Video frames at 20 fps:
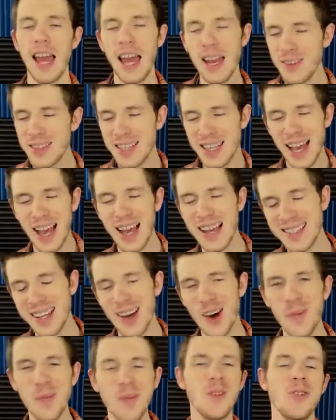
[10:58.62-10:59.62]
Anyways, guys,
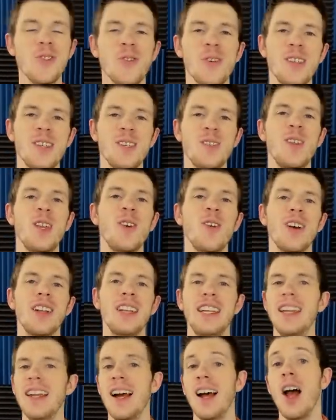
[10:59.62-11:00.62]
I hope you enjoyed this video on
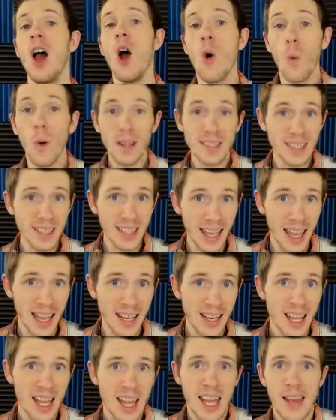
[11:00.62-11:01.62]
Nita. Once
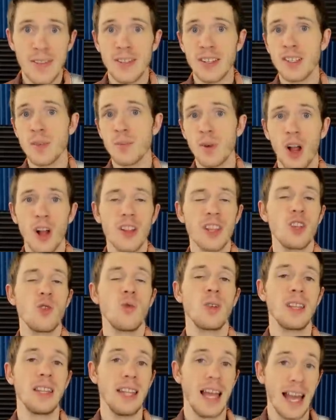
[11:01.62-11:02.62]
again, if there's a brawler that you
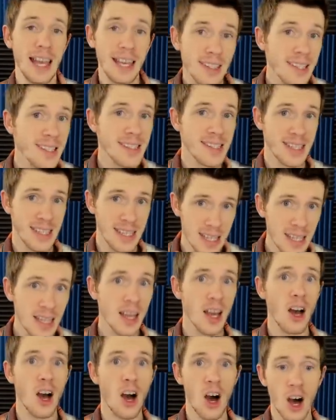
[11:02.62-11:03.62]
would like to see
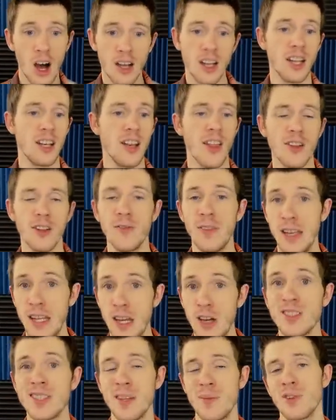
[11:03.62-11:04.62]
on another
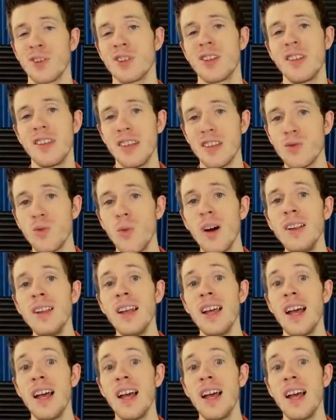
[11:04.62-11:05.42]
video similar to this one,